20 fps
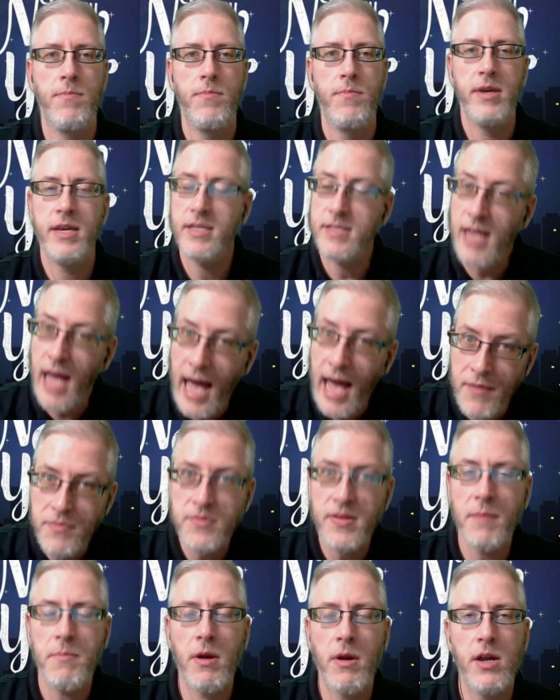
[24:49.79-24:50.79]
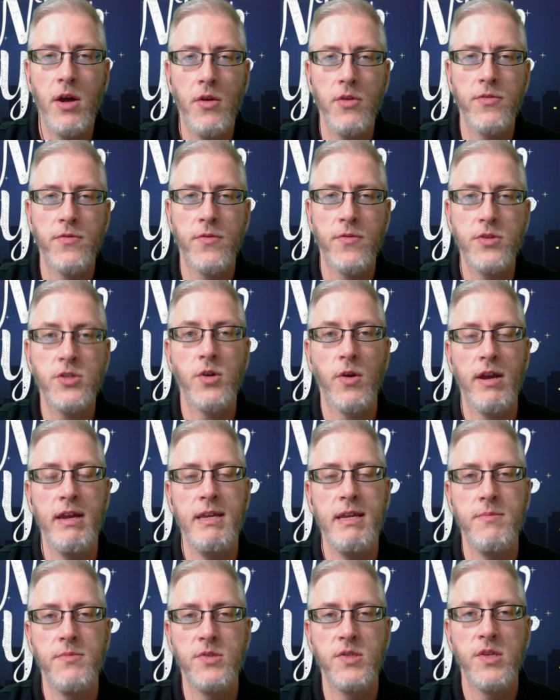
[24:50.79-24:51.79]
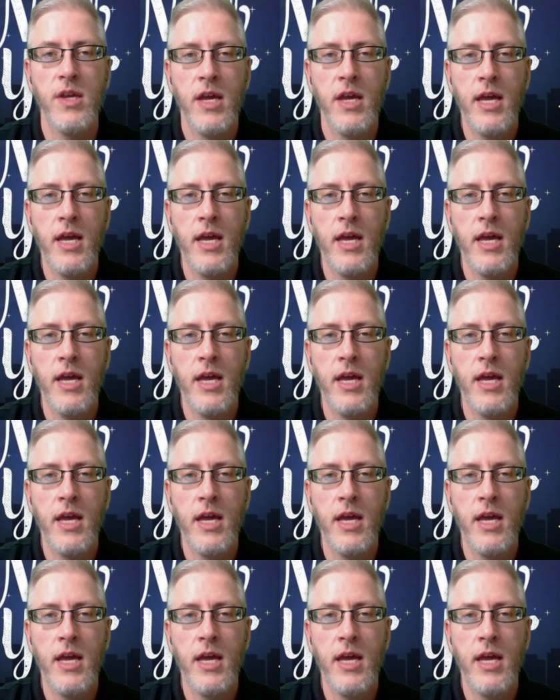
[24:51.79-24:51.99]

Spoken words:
because I have separate goals for the streams